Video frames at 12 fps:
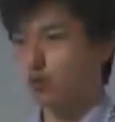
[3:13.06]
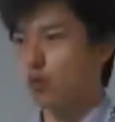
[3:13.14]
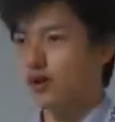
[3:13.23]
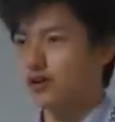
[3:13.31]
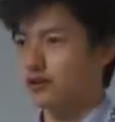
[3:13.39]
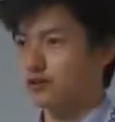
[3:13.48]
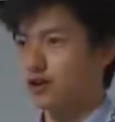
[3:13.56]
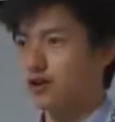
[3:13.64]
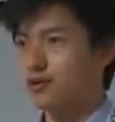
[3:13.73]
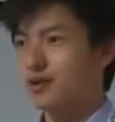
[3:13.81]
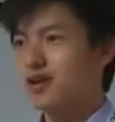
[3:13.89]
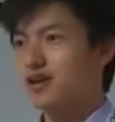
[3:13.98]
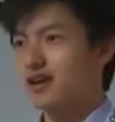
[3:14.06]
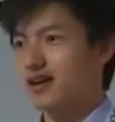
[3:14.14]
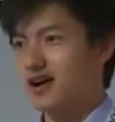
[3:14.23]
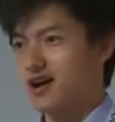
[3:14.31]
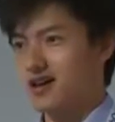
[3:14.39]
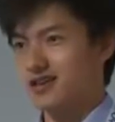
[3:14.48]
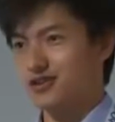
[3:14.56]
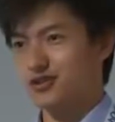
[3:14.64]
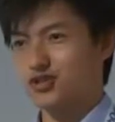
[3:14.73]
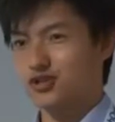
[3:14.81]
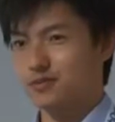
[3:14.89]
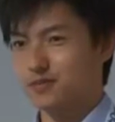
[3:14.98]
1-year loan, you
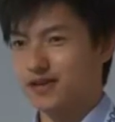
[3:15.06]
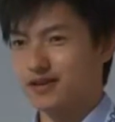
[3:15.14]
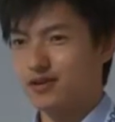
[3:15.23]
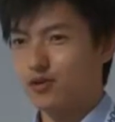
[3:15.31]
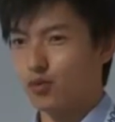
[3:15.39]
should be